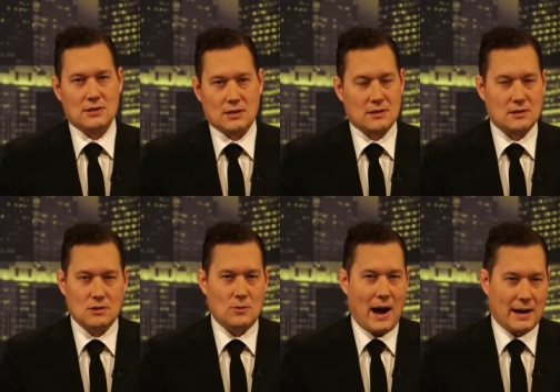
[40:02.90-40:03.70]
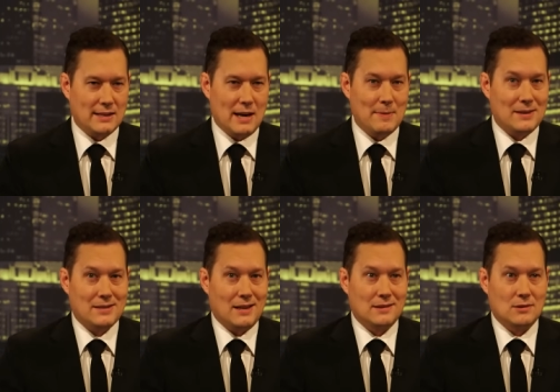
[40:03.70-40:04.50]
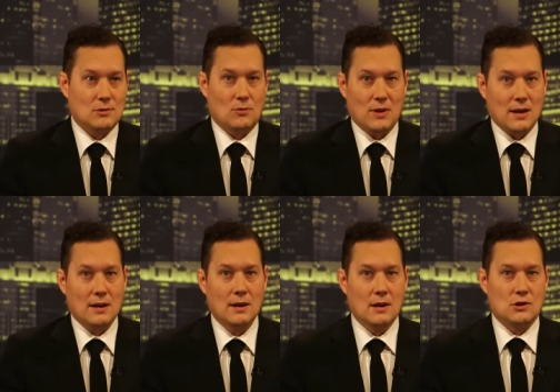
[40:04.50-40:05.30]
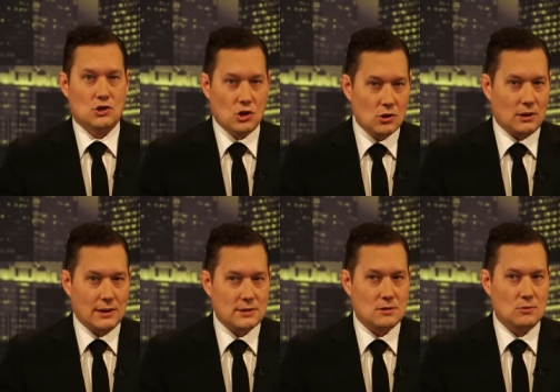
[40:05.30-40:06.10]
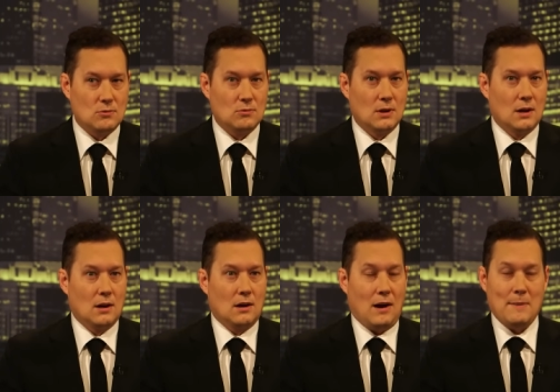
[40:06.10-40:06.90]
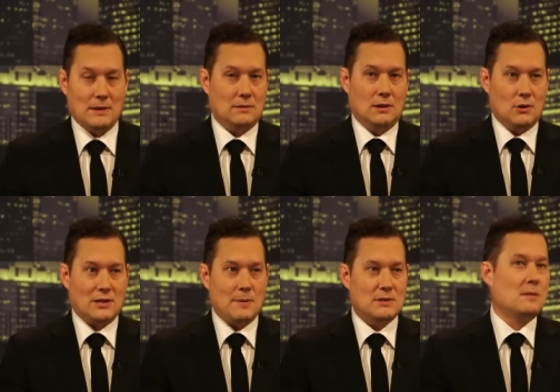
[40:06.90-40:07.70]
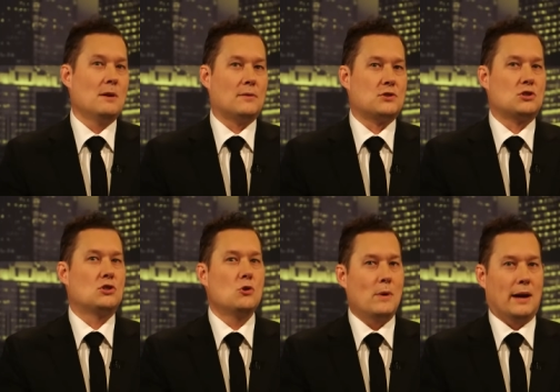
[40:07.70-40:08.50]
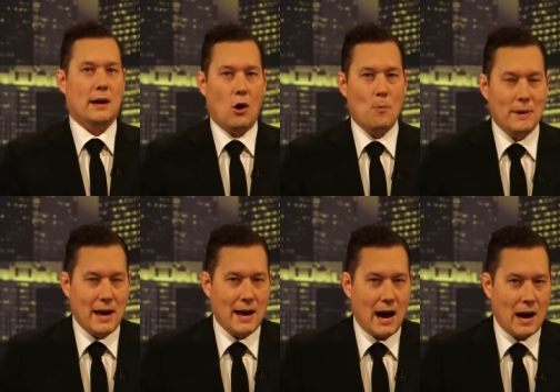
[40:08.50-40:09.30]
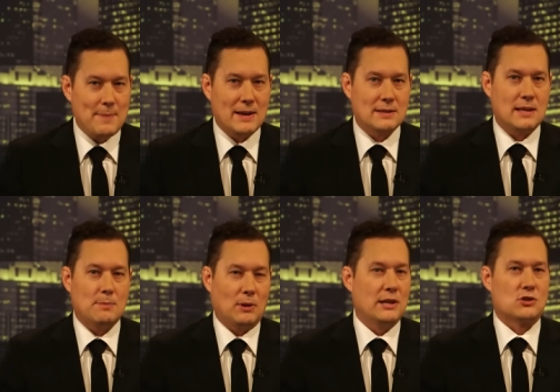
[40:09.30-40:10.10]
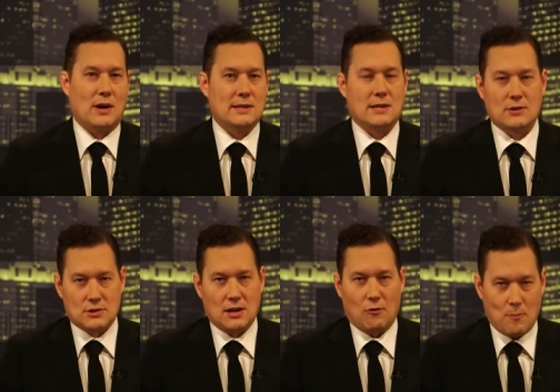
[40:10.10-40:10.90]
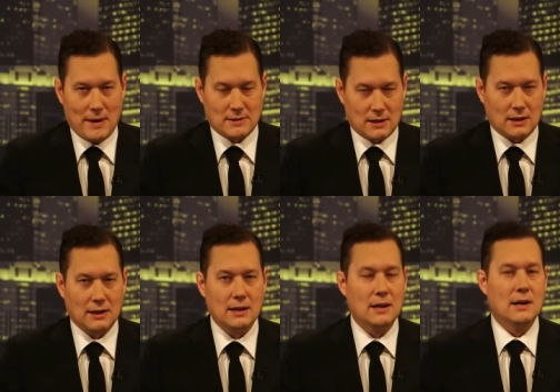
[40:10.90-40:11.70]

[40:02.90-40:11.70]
to, to academics and to, you'd think, journalists who, I mean, the New York Times is in the middle of suing OpenAI because they plagiarized their stuff, basically.